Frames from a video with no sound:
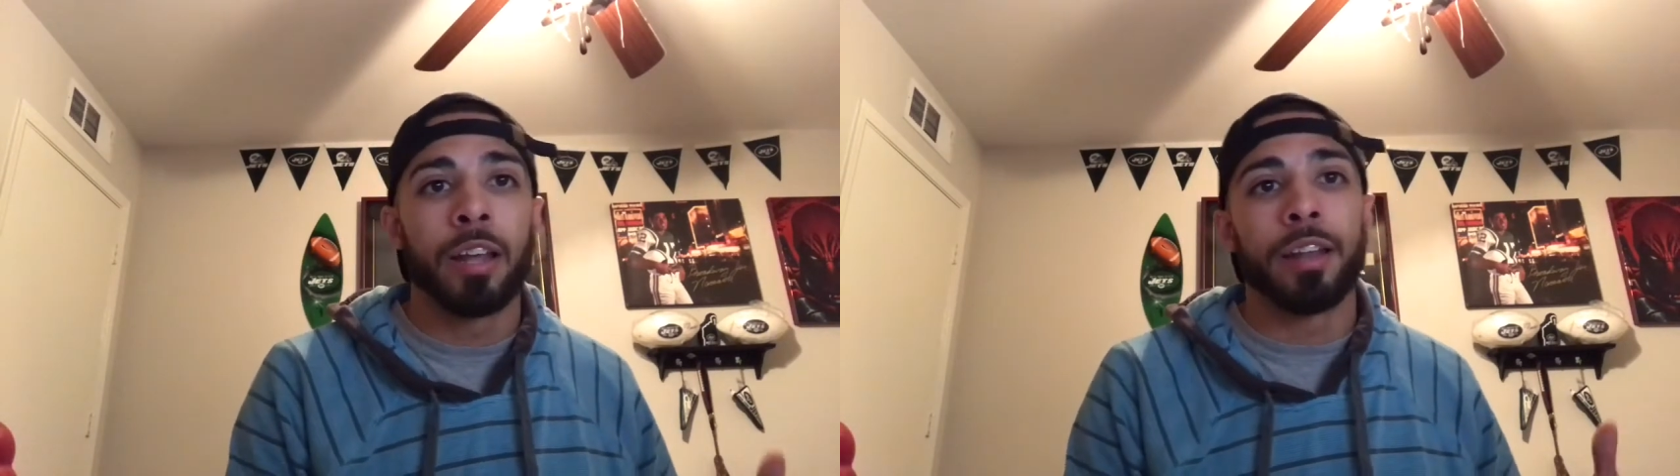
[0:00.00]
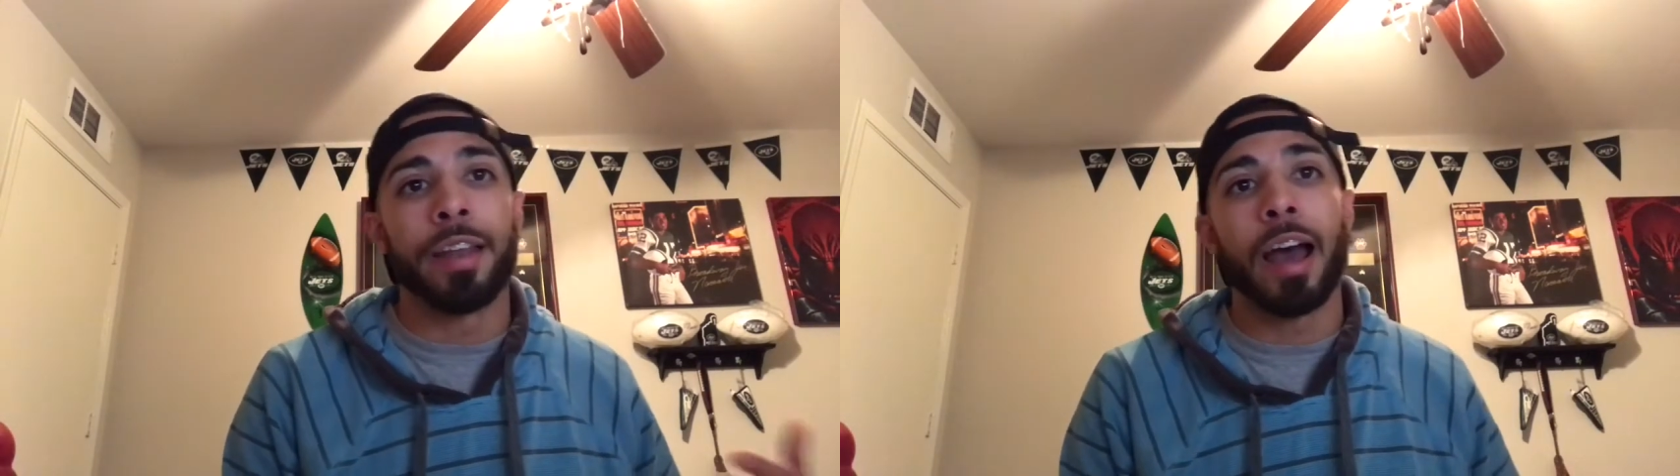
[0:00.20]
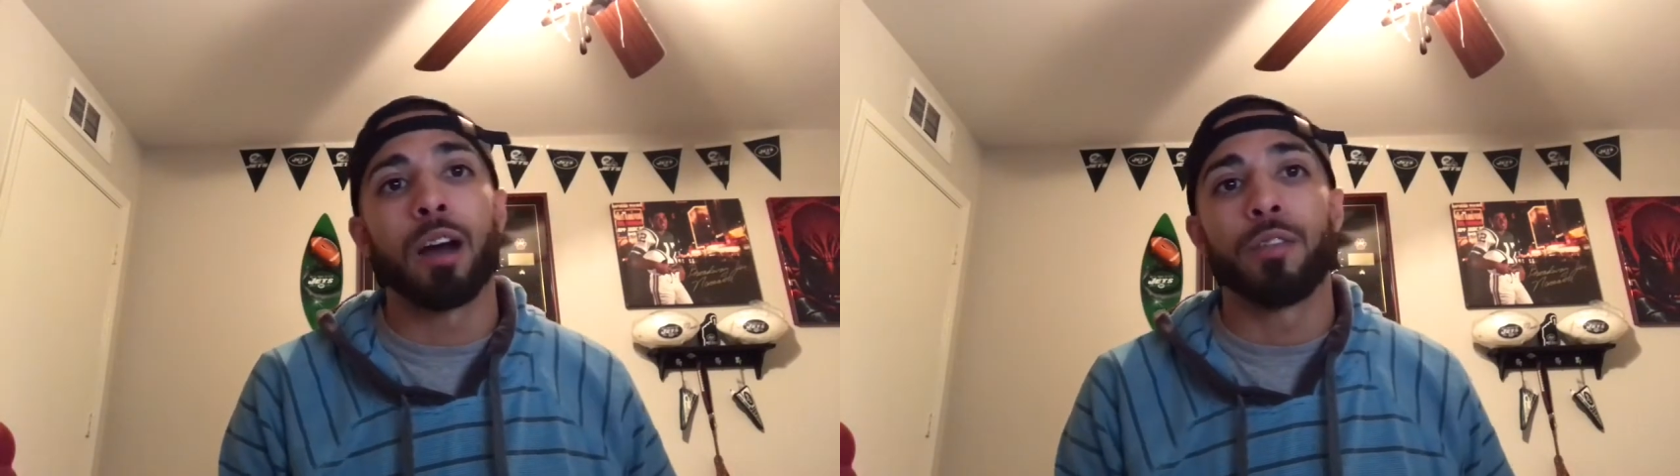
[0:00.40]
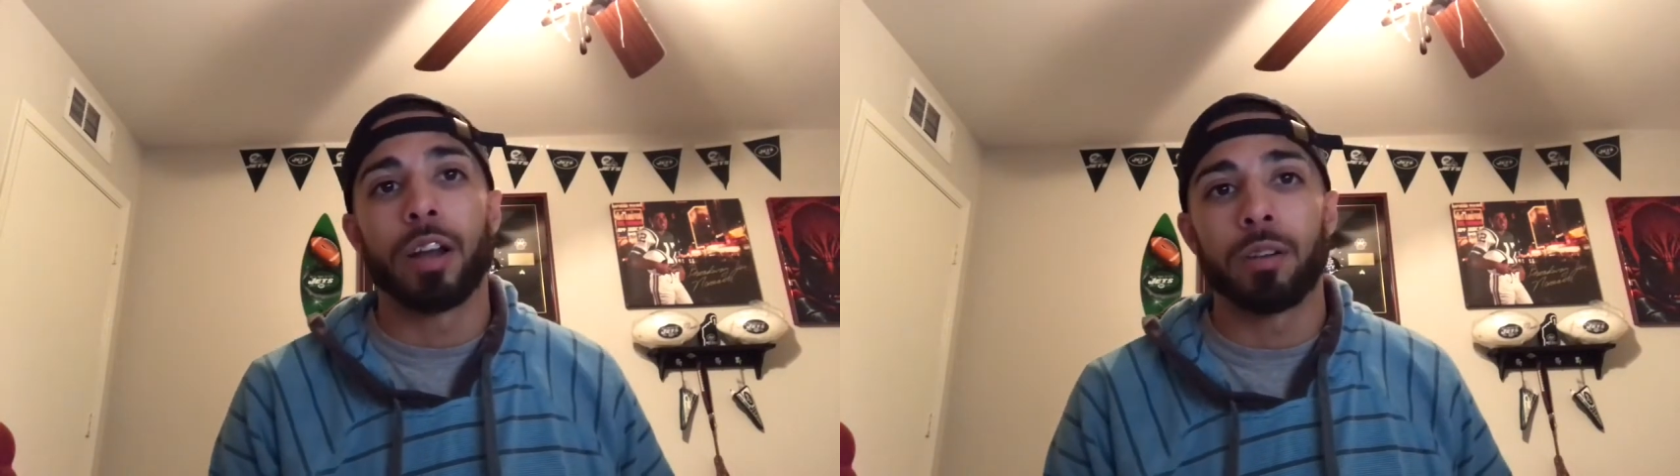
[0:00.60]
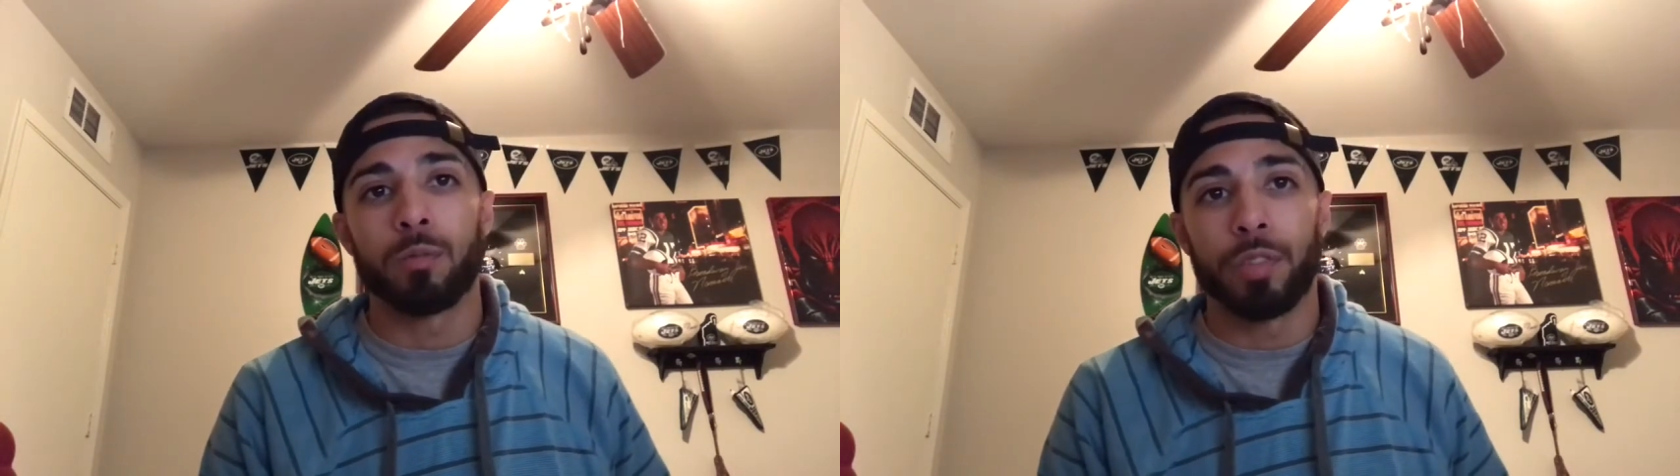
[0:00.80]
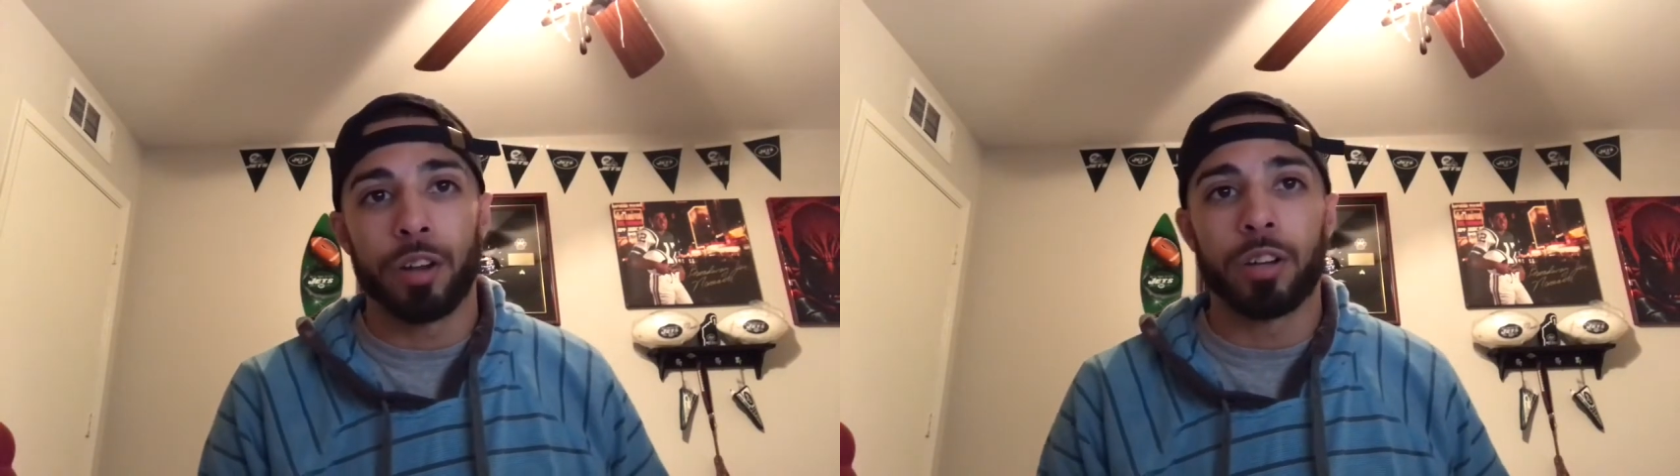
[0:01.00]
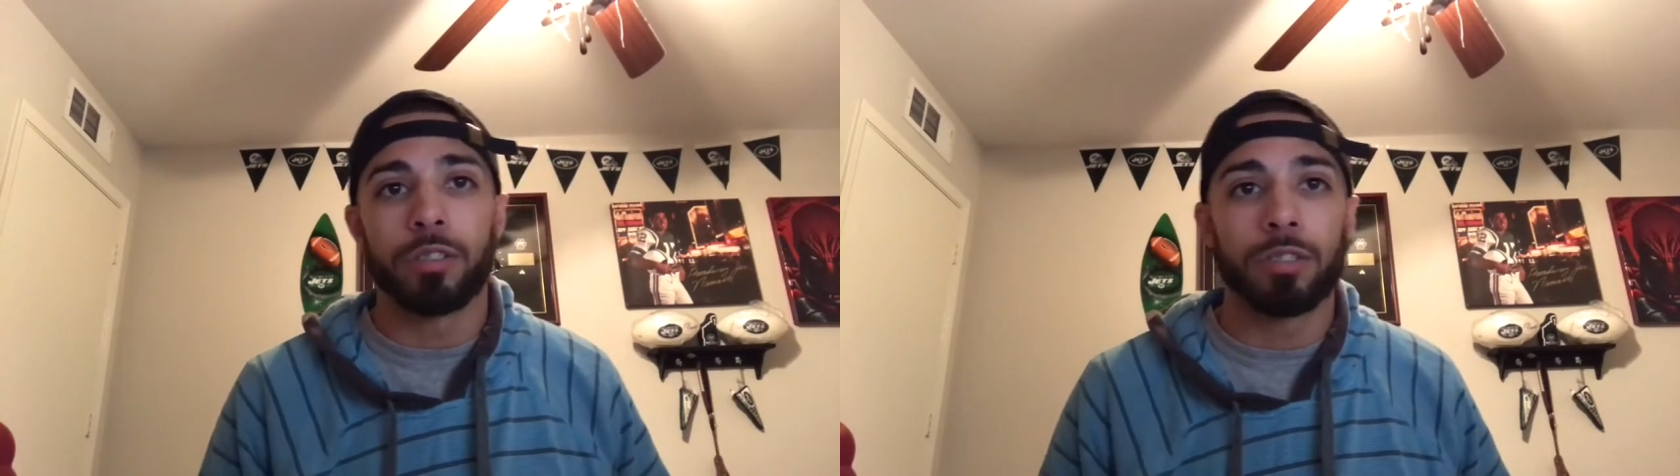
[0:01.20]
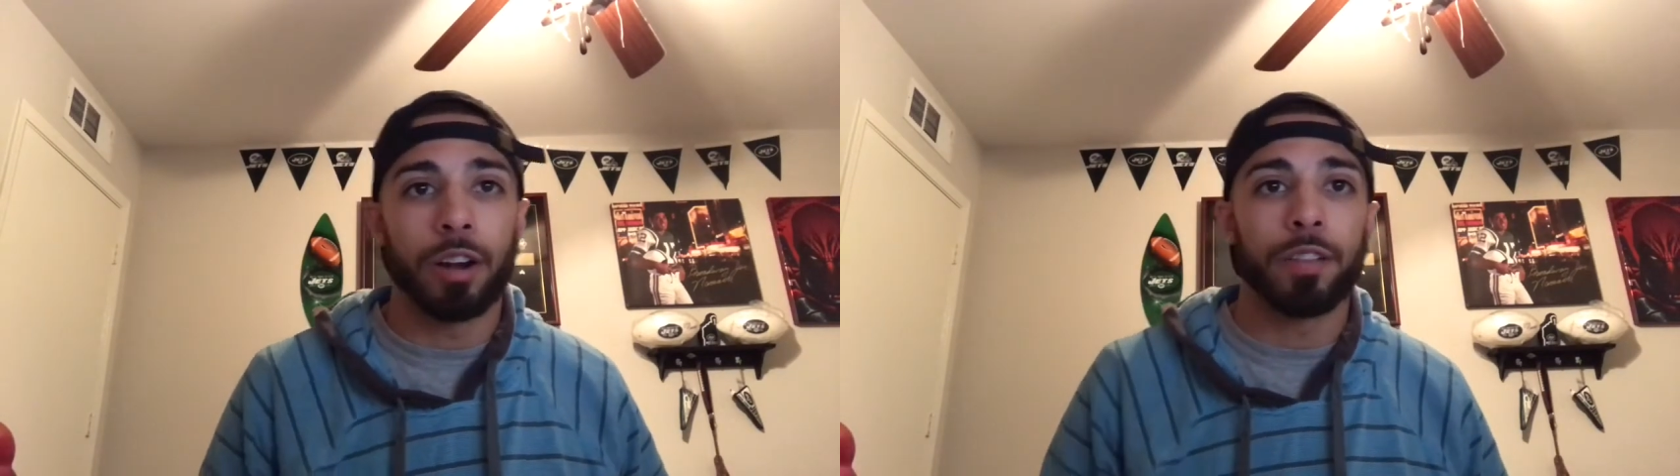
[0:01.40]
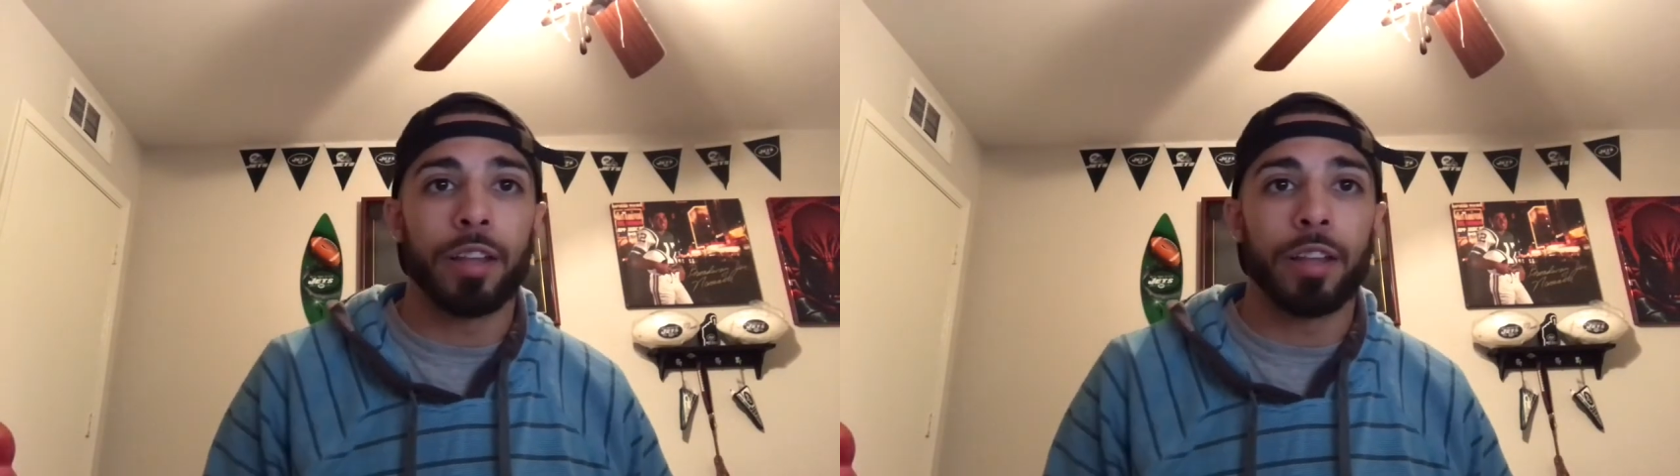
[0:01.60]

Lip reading: now they're going to start